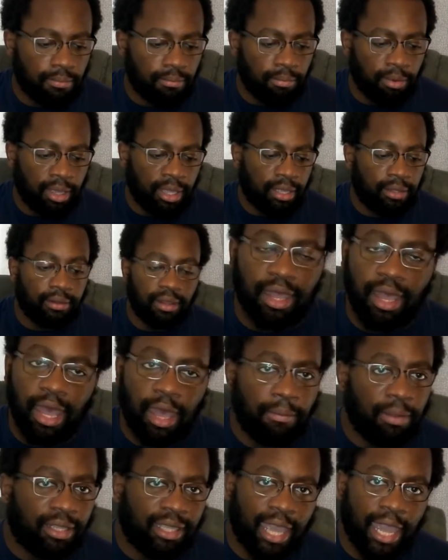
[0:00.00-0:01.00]
but
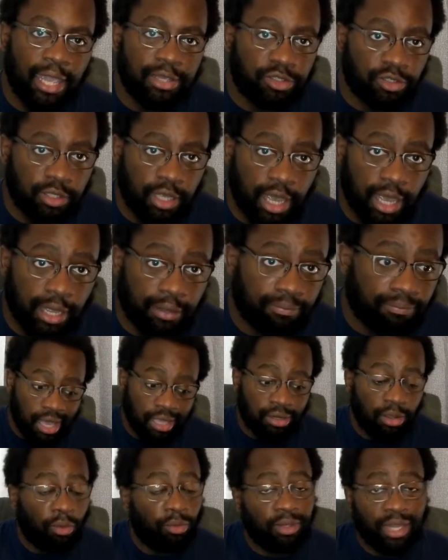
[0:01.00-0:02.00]
I'm a cash guy. I
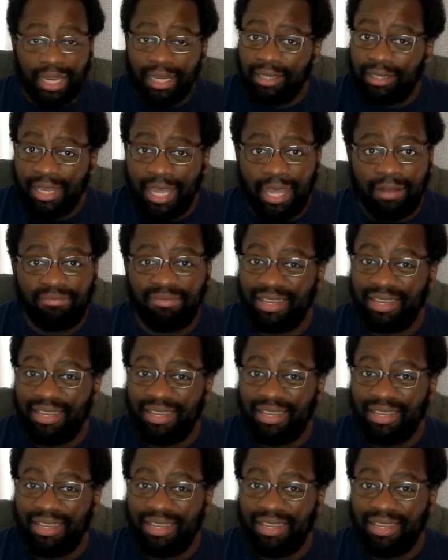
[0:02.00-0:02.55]
don't like debt.